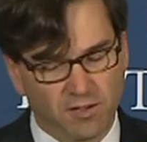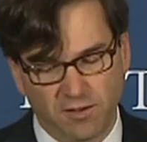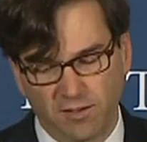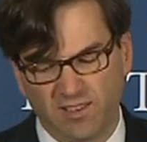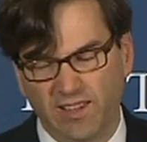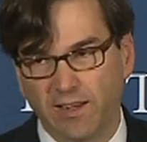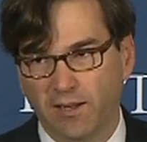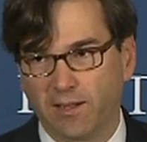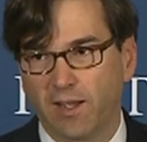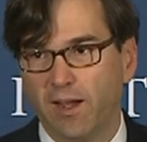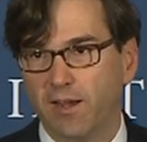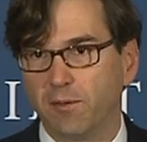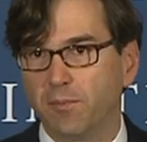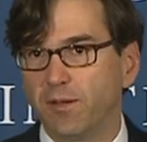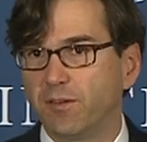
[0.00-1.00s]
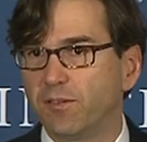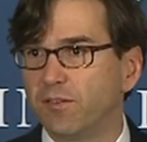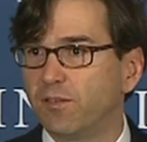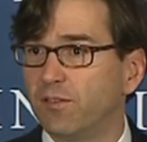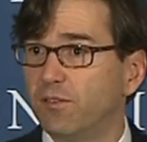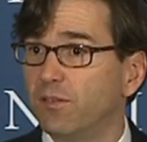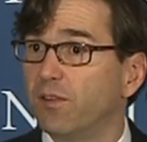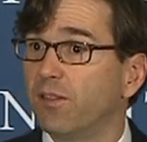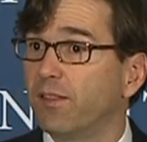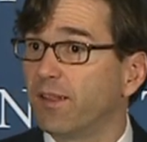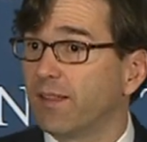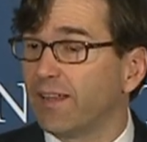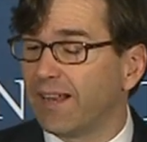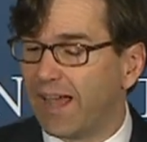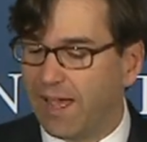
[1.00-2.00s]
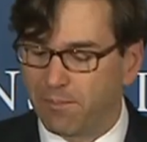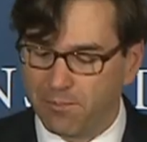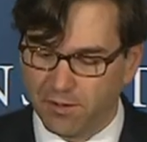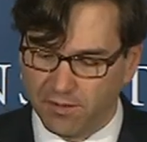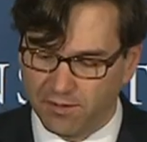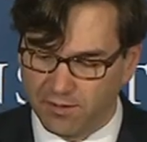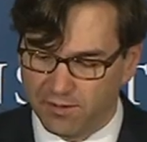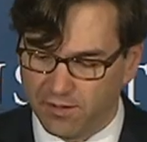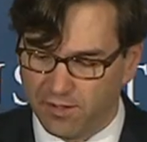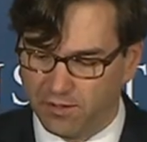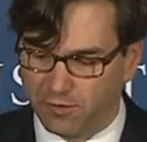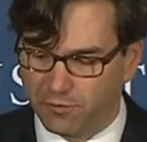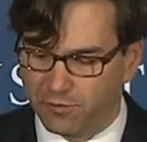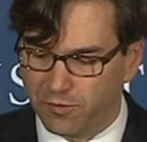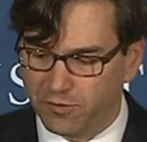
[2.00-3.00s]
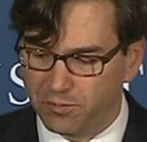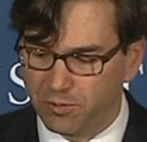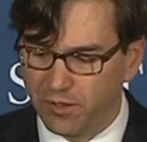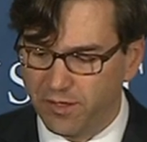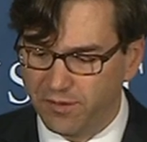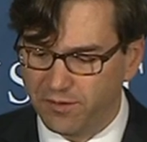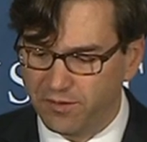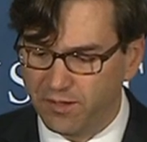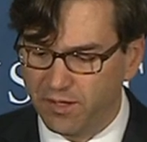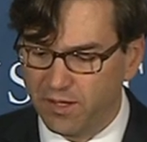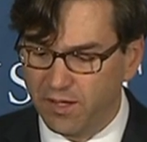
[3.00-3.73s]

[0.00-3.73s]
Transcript: that led economists to think it happened in the first place.